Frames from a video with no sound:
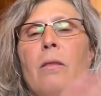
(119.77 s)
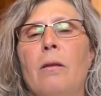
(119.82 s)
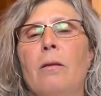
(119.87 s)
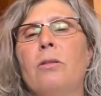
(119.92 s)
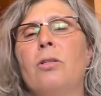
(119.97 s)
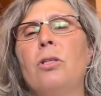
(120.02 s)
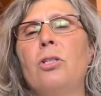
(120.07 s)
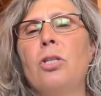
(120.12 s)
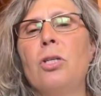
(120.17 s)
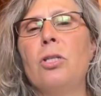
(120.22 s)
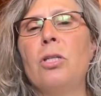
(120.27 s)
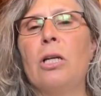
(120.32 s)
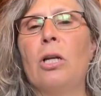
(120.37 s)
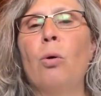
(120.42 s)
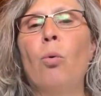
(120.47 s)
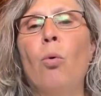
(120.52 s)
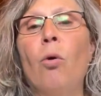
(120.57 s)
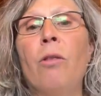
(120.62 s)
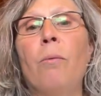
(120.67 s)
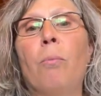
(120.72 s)
to just
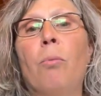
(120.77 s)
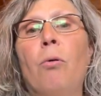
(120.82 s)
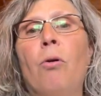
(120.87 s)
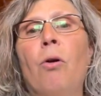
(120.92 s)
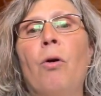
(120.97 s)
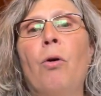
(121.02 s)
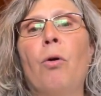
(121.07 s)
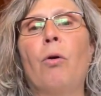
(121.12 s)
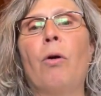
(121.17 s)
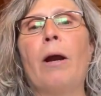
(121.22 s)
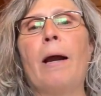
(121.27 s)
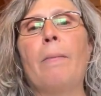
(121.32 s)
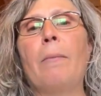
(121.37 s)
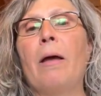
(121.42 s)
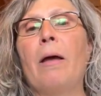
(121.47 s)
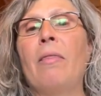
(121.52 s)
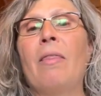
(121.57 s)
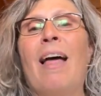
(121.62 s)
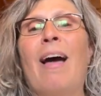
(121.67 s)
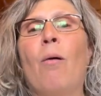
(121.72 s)
ignore the program,
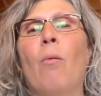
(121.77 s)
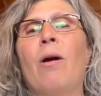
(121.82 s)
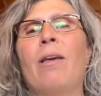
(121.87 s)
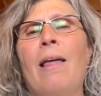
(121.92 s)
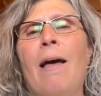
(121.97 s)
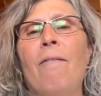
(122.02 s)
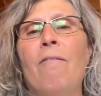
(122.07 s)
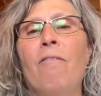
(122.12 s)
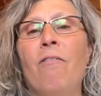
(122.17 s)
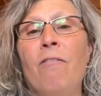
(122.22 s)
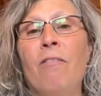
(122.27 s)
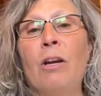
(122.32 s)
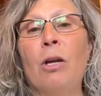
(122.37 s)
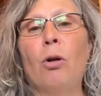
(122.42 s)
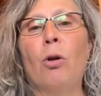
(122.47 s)
and that way that fear